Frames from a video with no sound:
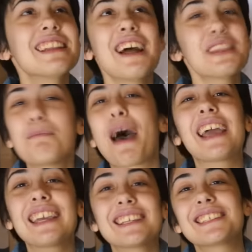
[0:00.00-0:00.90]
Not that
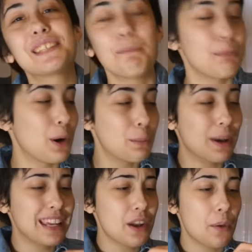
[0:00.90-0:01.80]
Peggy is simple,
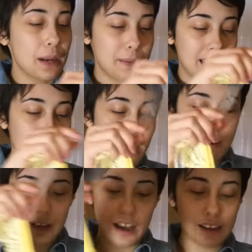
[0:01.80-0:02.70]
but you know what I mean.
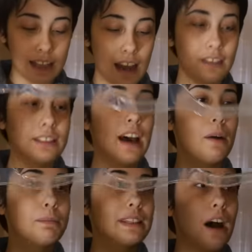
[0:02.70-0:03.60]
Oh, oh, no,
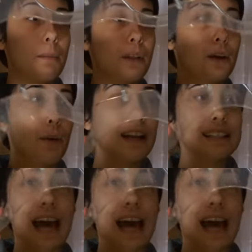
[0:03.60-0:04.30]
no, no, look what has